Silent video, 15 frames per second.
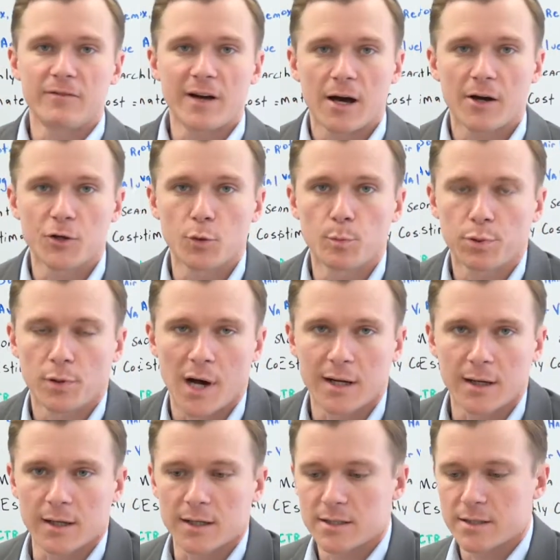value
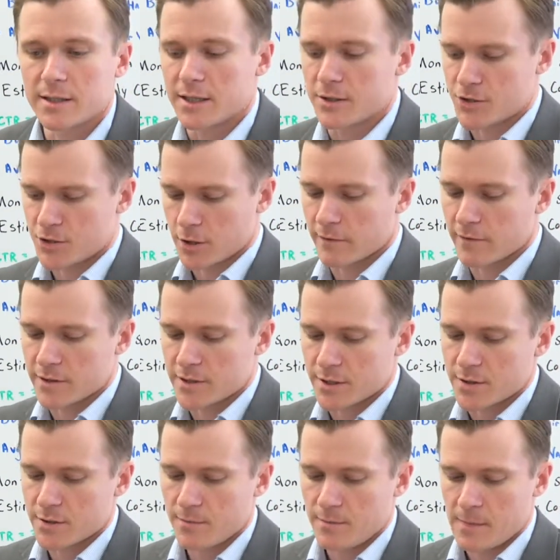products and
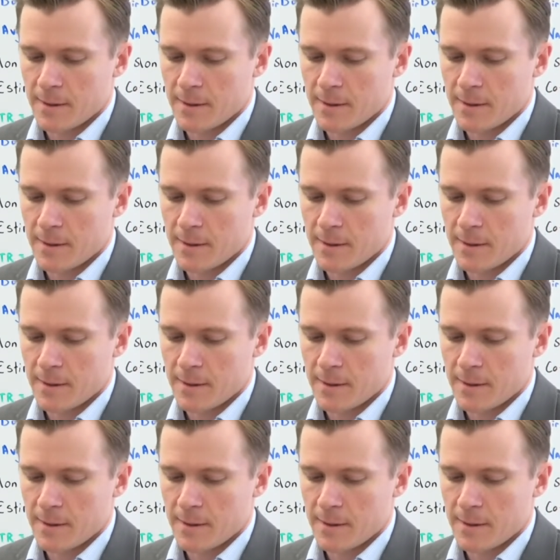services.